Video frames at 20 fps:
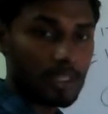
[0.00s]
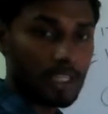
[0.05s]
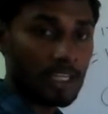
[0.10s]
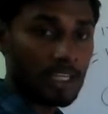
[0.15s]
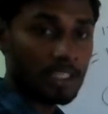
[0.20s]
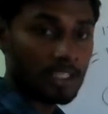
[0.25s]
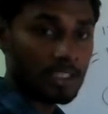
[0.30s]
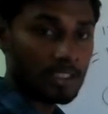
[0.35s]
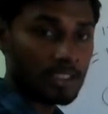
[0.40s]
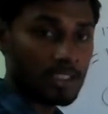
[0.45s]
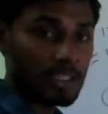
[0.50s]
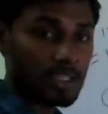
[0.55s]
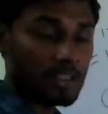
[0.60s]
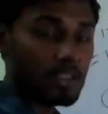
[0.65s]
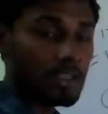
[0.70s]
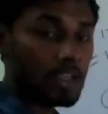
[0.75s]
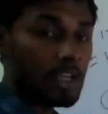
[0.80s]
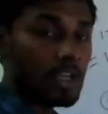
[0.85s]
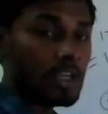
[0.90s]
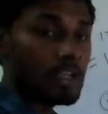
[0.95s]
Understand?
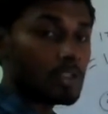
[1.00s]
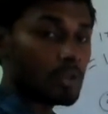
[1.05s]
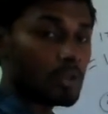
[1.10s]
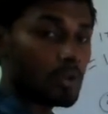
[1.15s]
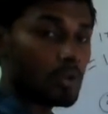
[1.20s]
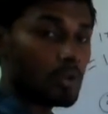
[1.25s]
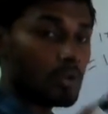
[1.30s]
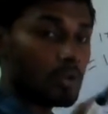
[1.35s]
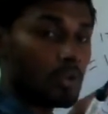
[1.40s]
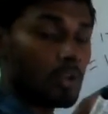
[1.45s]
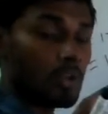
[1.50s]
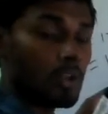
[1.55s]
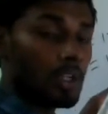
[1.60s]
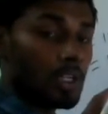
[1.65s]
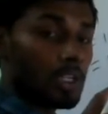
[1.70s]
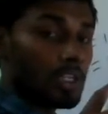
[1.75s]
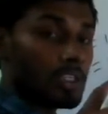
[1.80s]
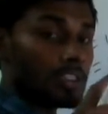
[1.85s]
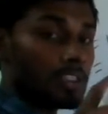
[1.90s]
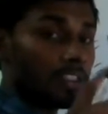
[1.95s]
So
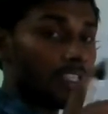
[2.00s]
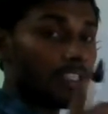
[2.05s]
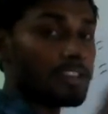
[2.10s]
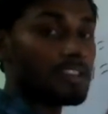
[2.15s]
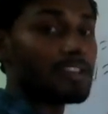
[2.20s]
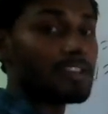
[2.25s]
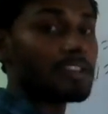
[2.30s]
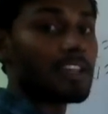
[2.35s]
since